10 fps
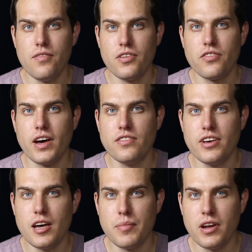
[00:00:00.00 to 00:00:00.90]
If this
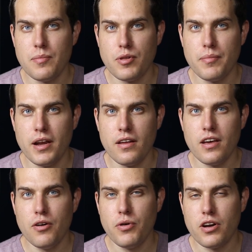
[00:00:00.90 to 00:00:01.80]
idea had been implemented,
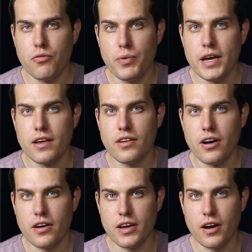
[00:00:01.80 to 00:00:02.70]
it would have weakened the
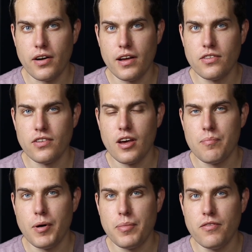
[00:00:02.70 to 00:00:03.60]
Hungarians,
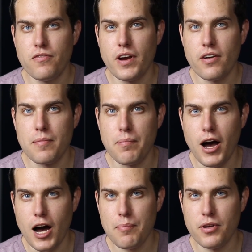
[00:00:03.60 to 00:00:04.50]
but been very
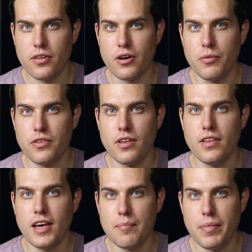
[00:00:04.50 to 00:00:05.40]
popular within
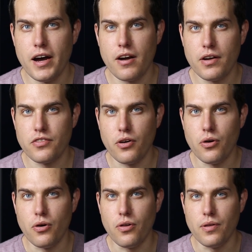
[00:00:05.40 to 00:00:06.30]
the empire as a
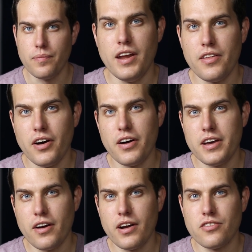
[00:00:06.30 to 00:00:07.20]
whole. Now, the
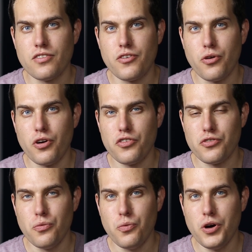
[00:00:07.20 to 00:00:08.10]
Hungarians, of
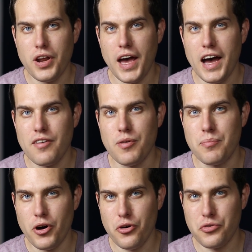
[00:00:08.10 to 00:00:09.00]
course, would have
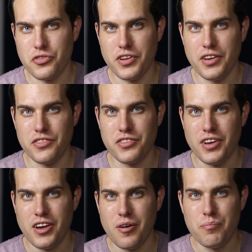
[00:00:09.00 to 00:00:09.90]
opposed this,
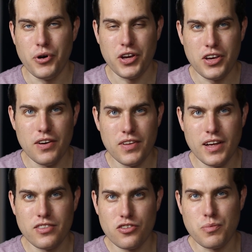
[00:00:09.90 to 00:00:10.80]
but given
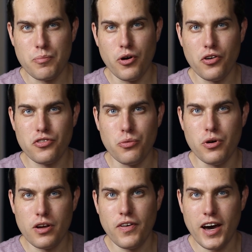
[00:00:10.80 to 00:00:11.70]
that this proposal
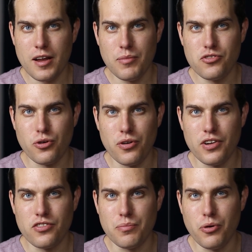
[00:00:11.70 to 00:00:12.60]
would have had majority
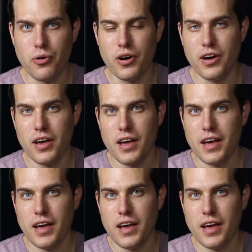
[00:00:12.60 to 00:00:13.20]
support,